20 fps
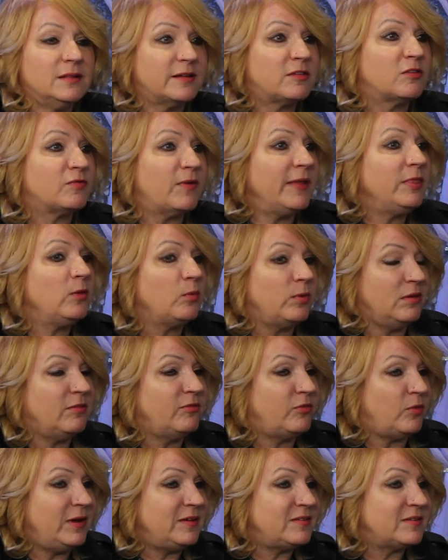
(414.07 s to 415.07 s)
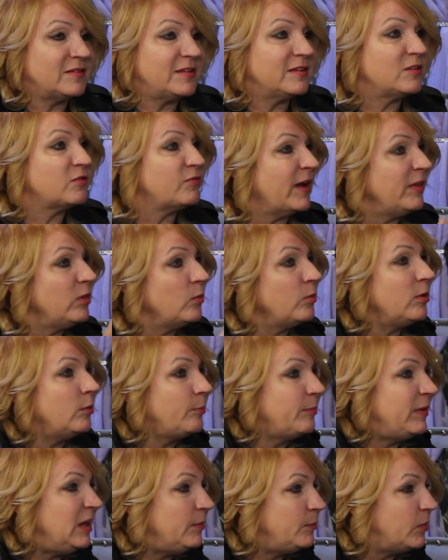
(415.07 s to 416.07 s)
let's find the real voices, let's find the
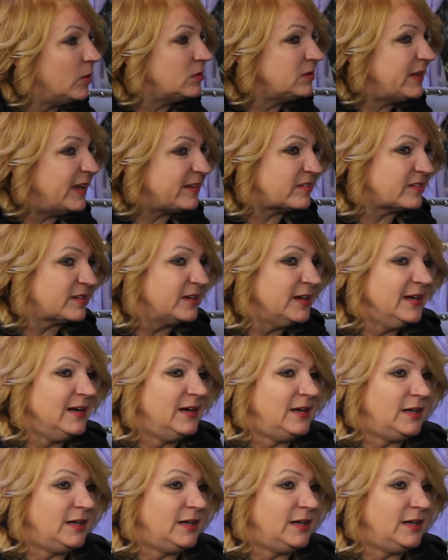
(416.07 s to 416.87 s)
real people, let's,